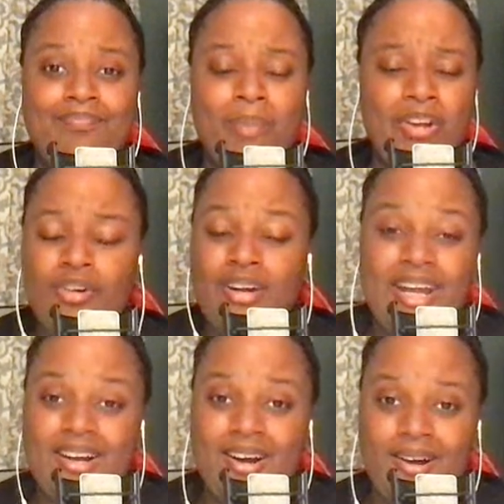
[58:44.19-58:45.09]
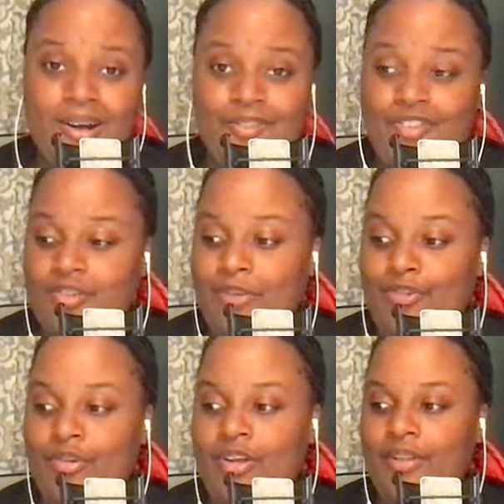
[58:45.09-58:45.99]
Major arcana cards, they're
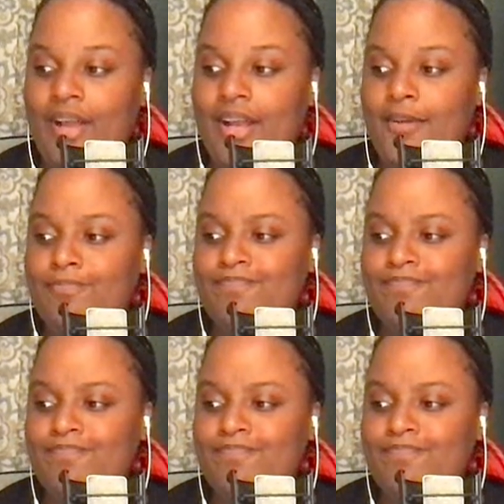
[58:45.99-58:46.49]
basically like,